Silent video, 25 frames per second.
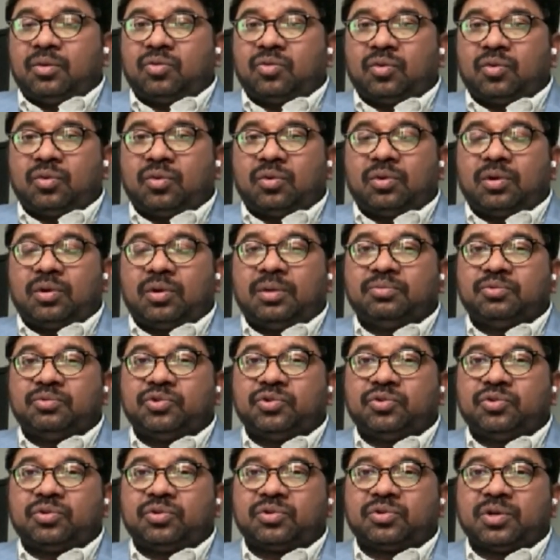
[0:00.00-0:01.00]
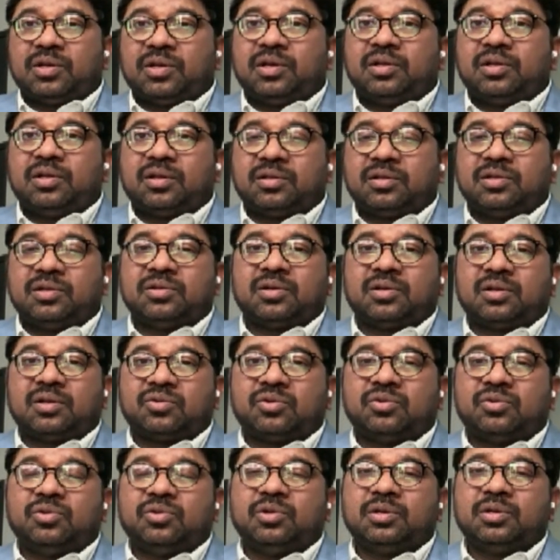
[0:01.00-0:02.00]
So I'm sure Sanjay Dutt is
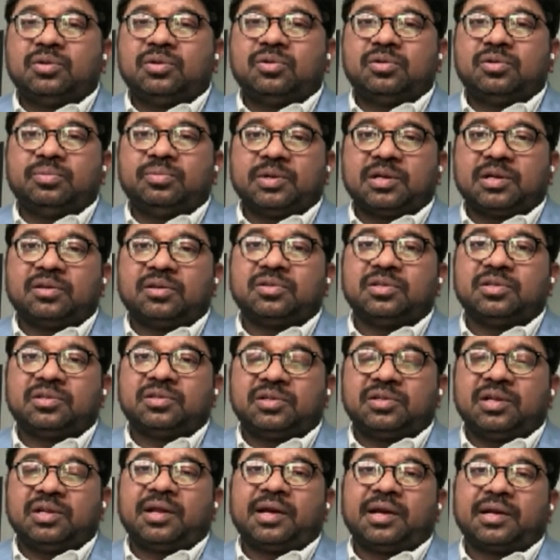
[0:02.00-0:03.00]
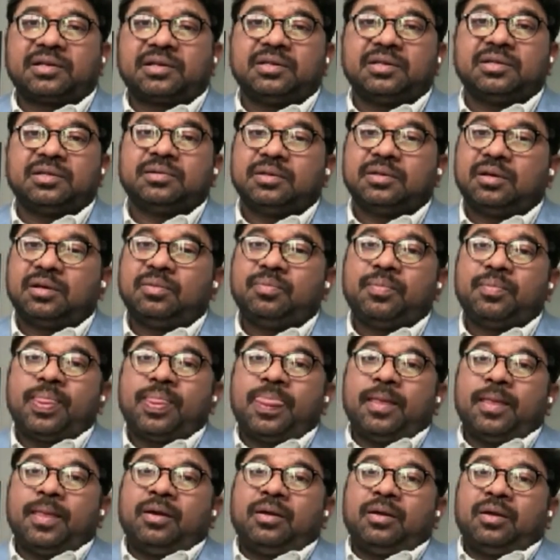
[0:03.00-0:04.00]
also doing good because he's still acting.
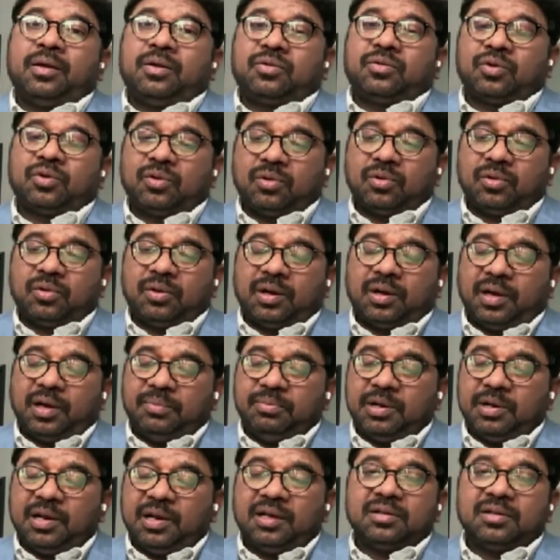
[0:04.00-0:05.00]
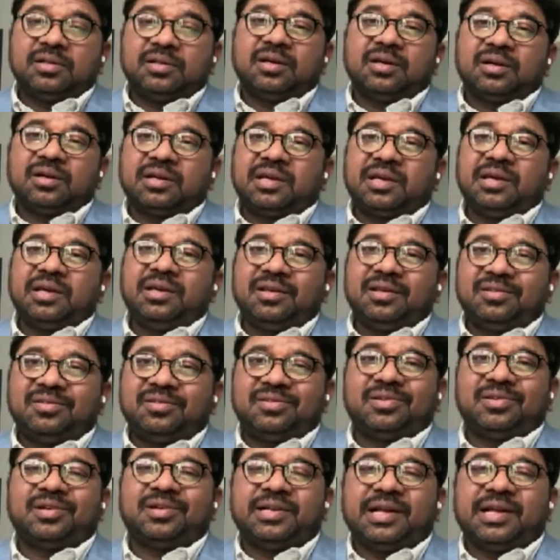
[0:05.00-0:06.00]
So I mean, like the key
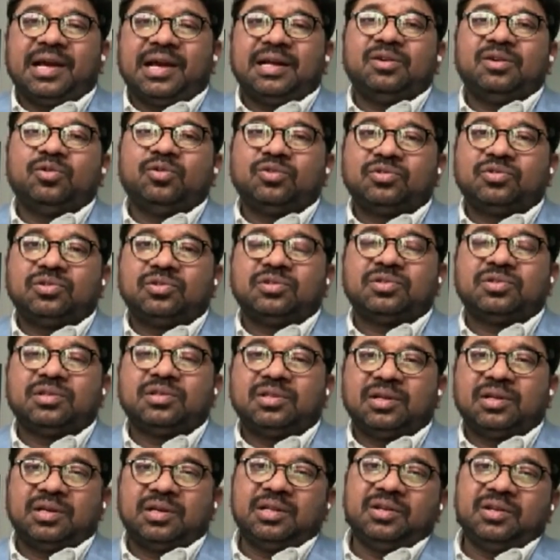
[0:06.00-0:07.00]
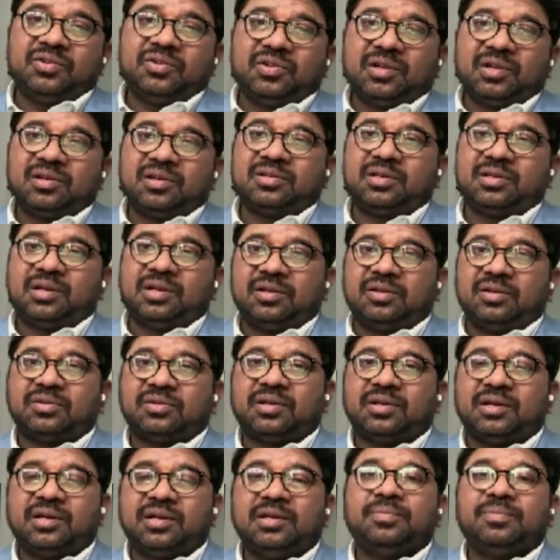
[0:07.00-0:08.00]
is the diagnosis in the initial stages.
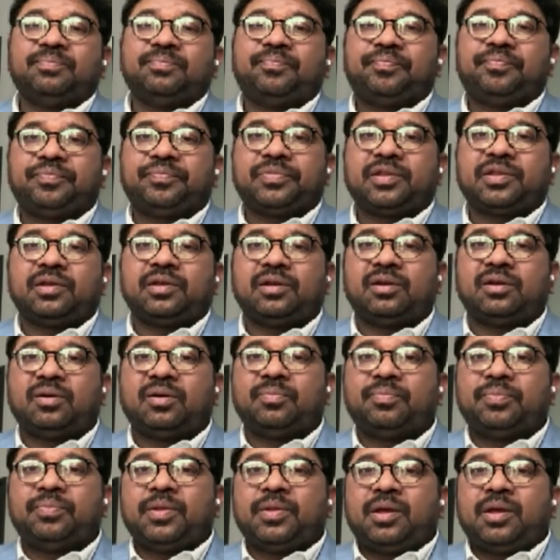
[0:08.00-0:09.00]
I mean, you know.